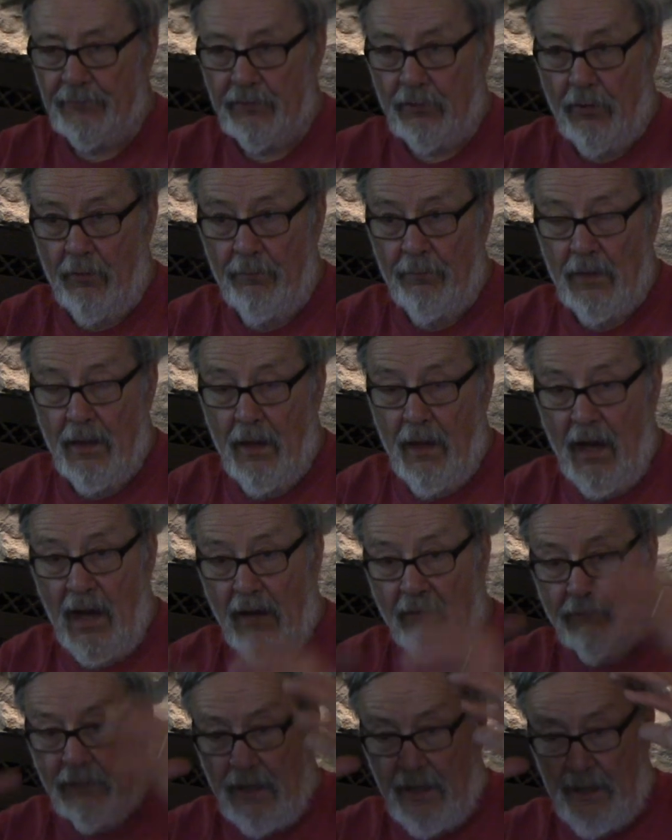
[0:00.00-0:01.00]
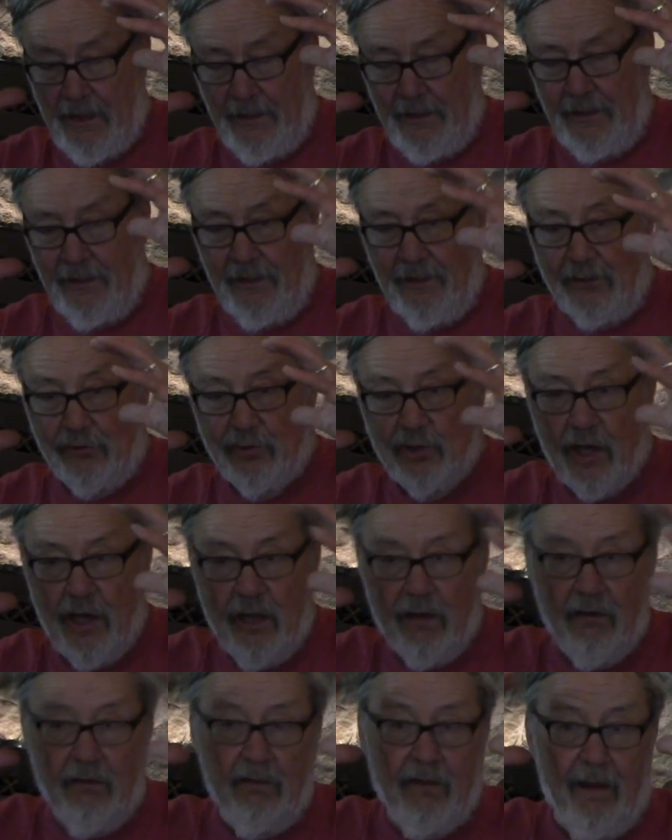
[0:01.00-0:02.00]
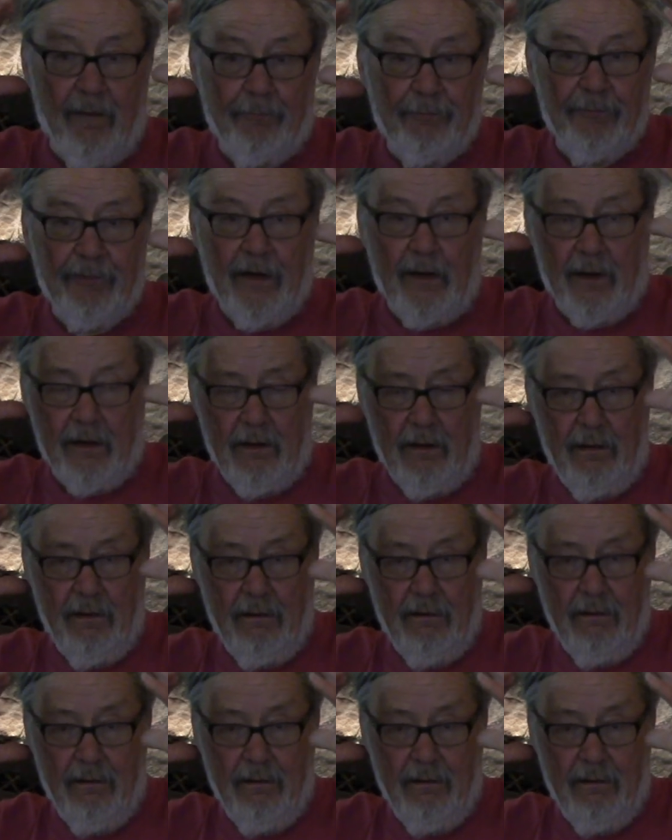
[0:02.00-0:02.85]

So I'm kind of in a tunnel up there